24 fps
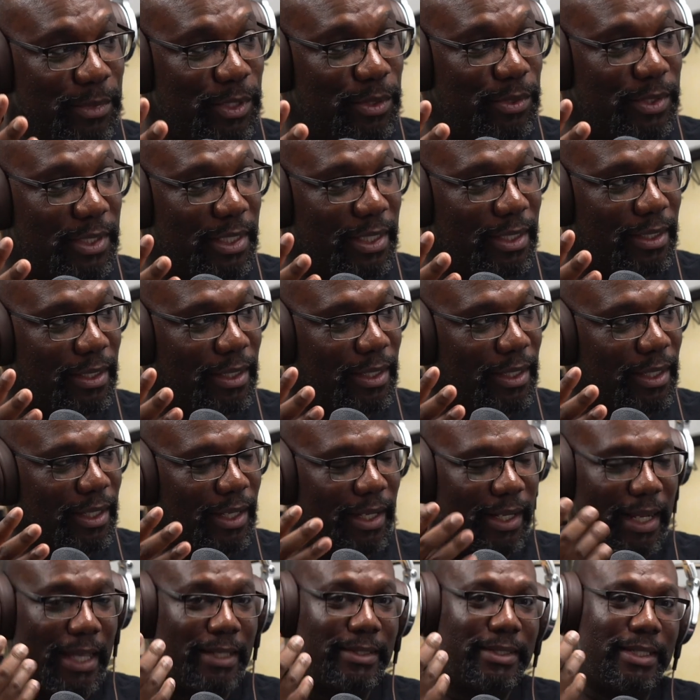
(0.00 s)
music.
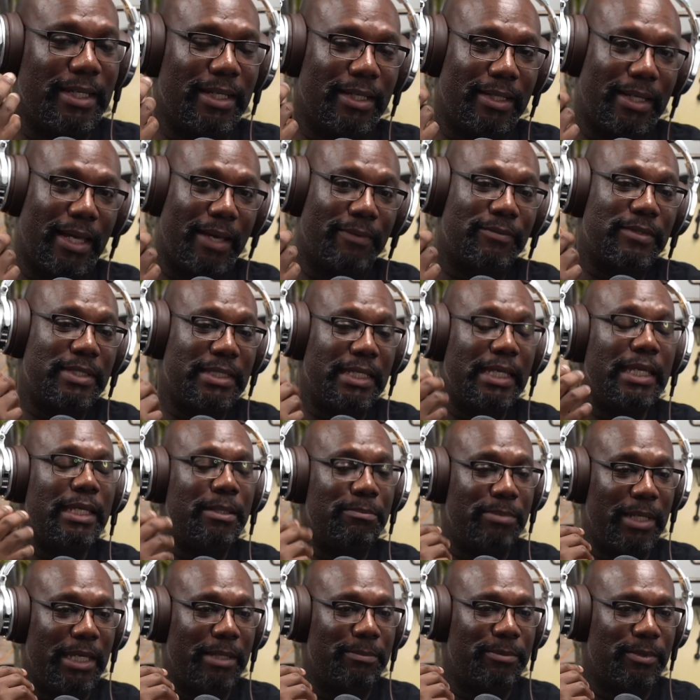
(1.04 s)
And I've
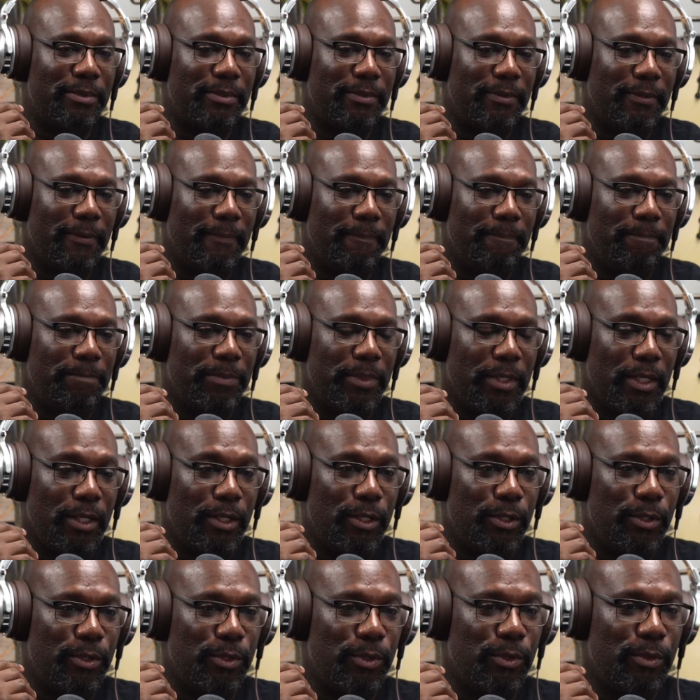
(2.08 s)
seen people
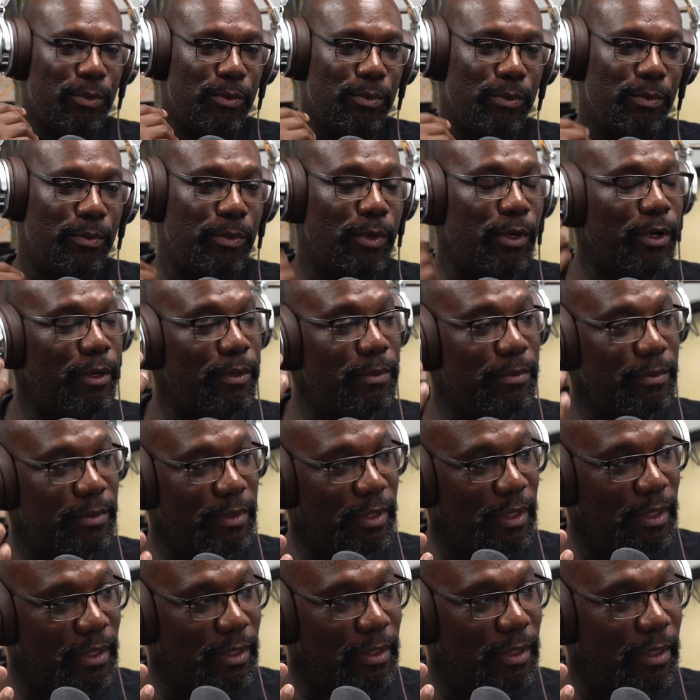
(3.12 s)
who were
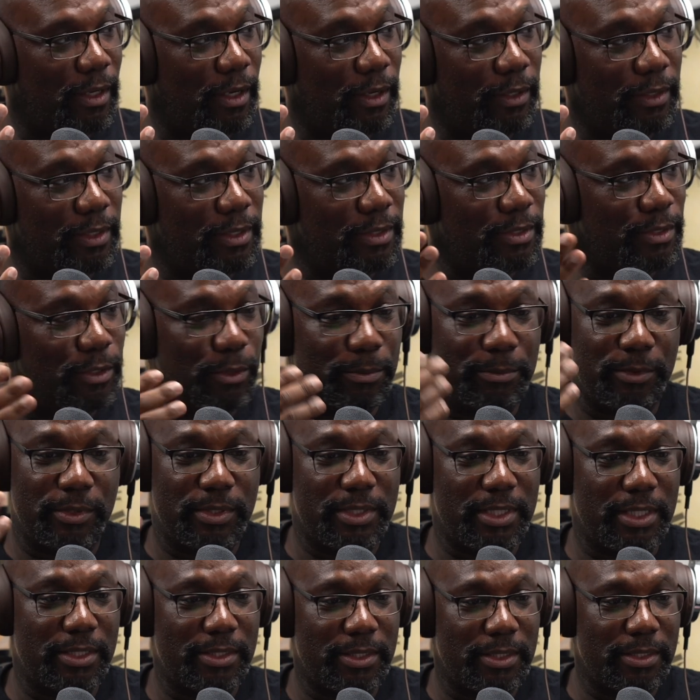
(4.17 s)
artists or
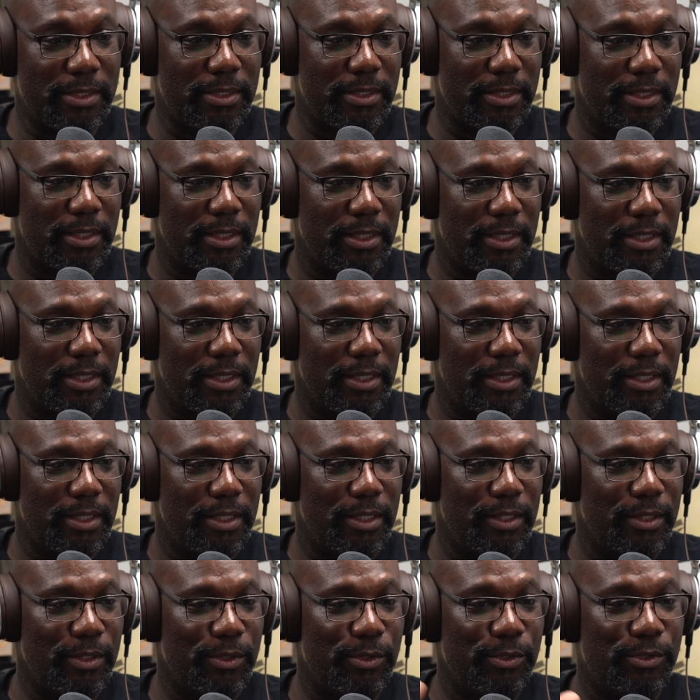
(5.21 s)
musicians
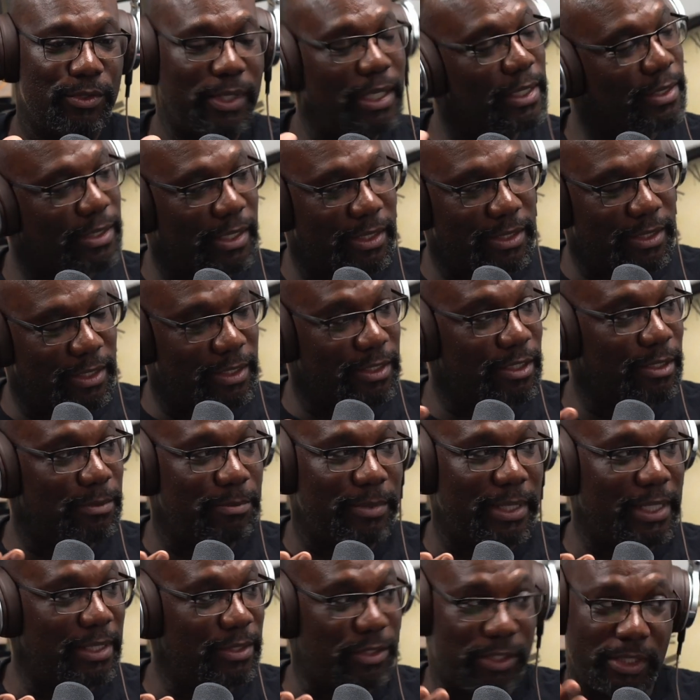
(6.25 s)
who transitioned into
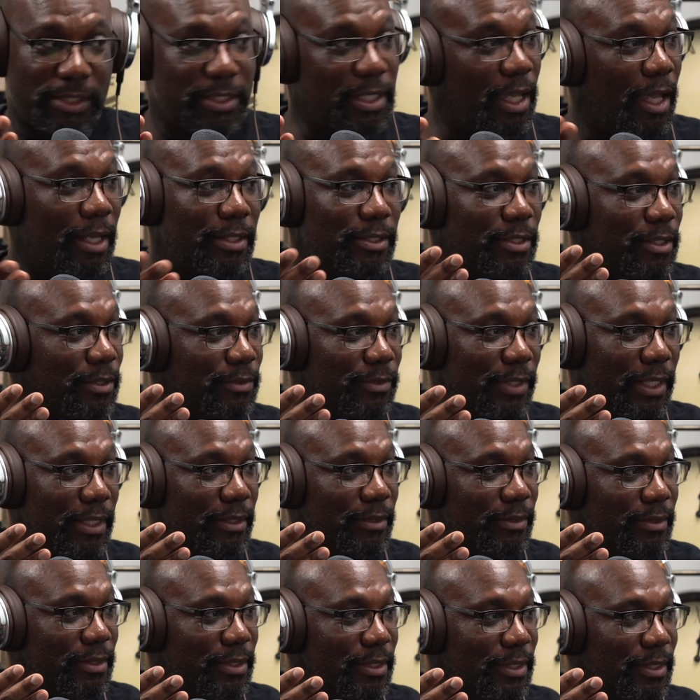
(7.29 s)
being just content
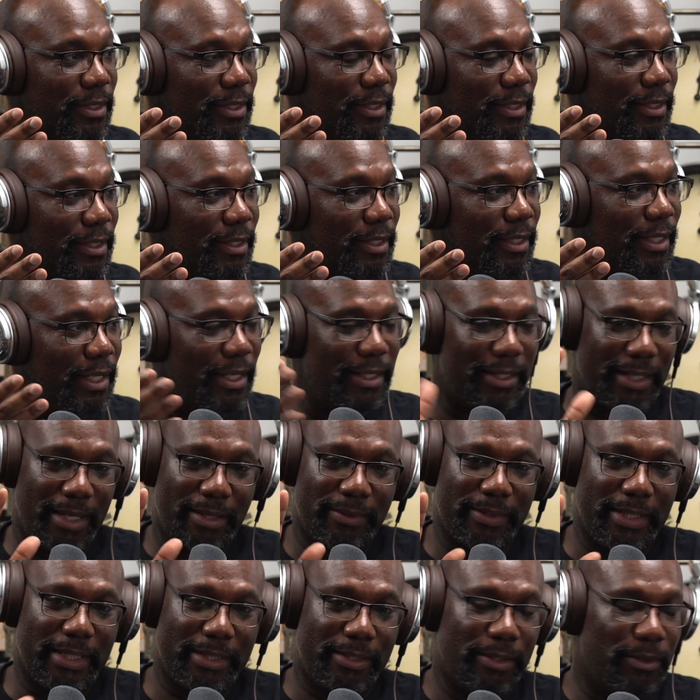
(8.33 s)
creators. And
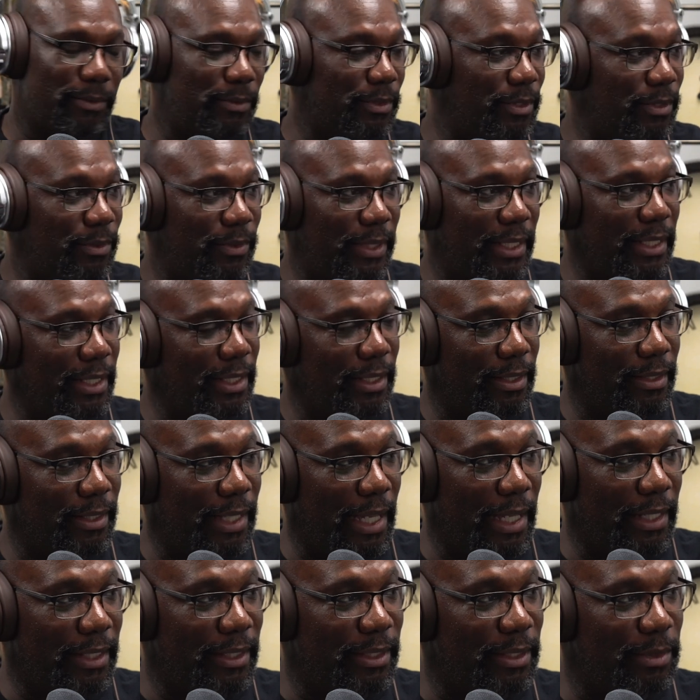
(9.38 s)
now they don't do any of
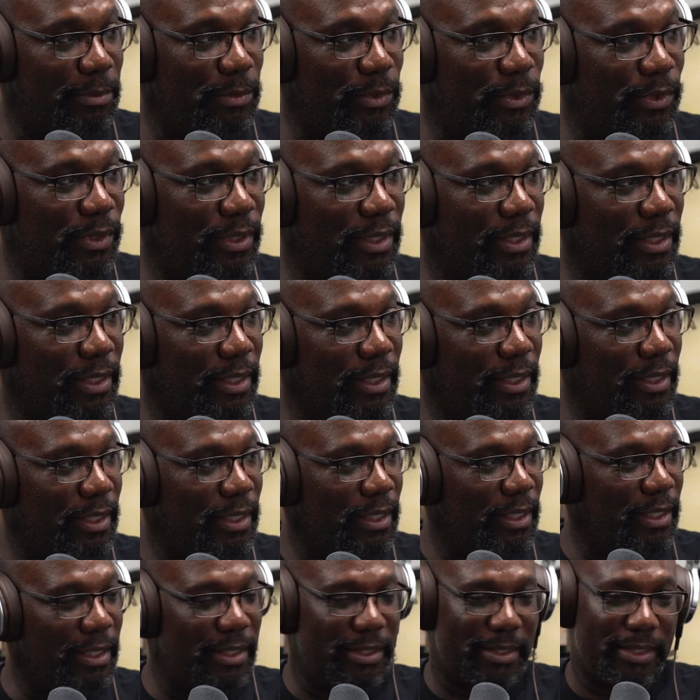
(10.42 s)
that anymore.
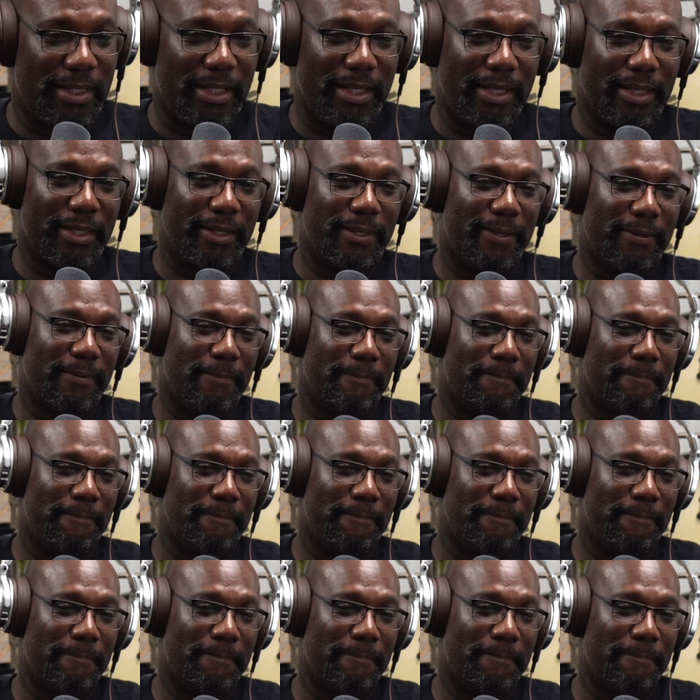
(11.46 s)
And it's like